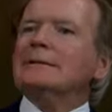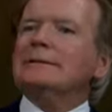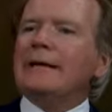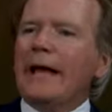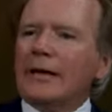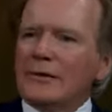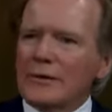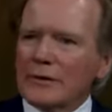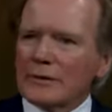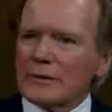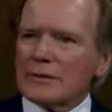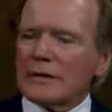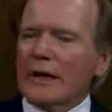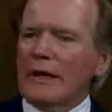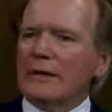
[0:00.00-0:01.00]
10
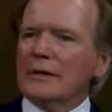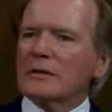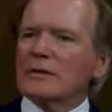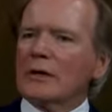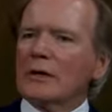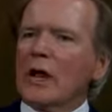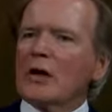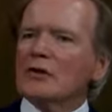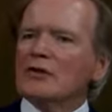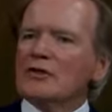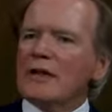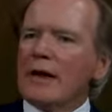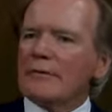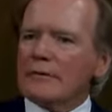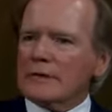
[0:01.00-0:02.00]
years and it's the
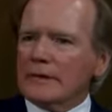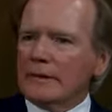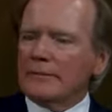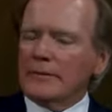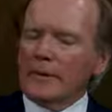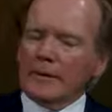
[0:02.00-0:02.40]
longevity.